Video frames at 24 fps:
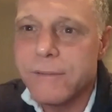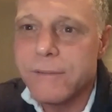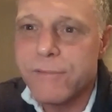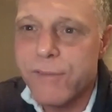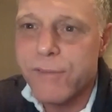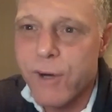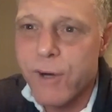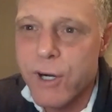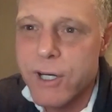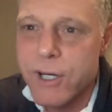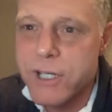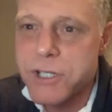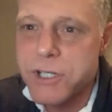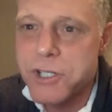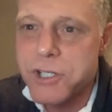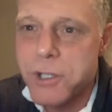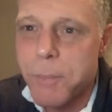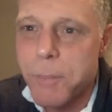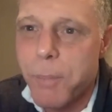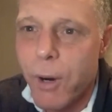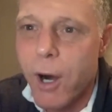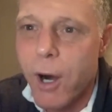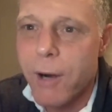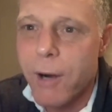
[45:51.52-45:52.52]
furnished
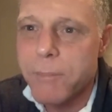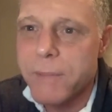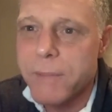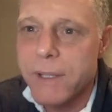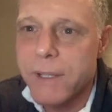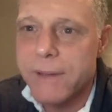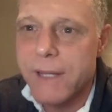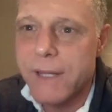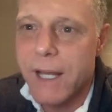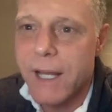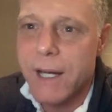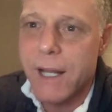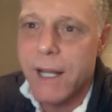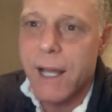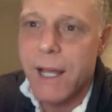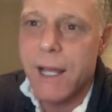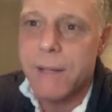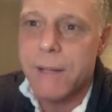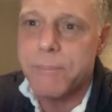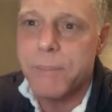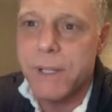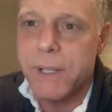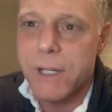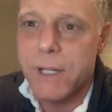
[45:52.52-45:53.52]
apartment that
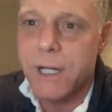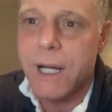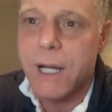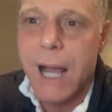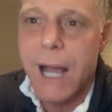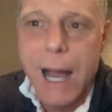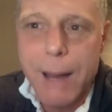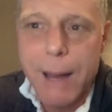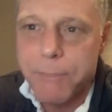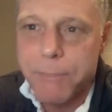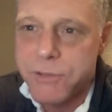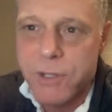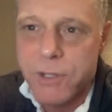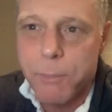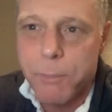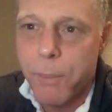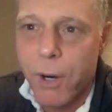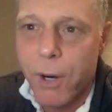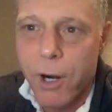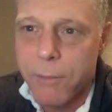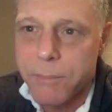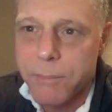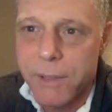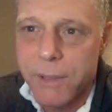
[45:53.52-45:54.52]
had been a cop's
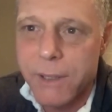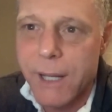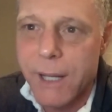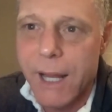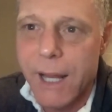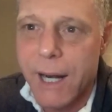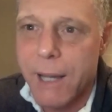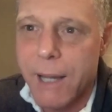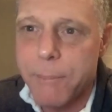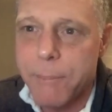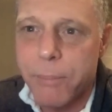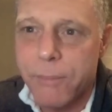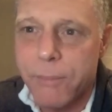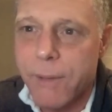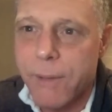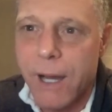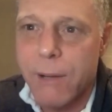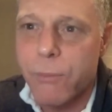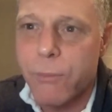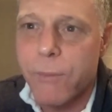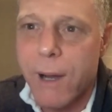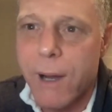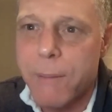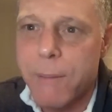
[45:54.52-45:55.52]
apartment. And
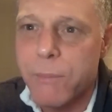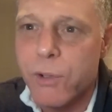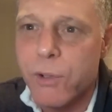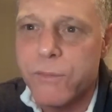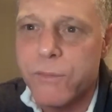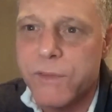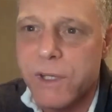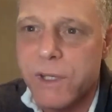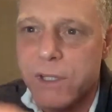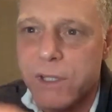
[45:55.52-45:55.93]
I moved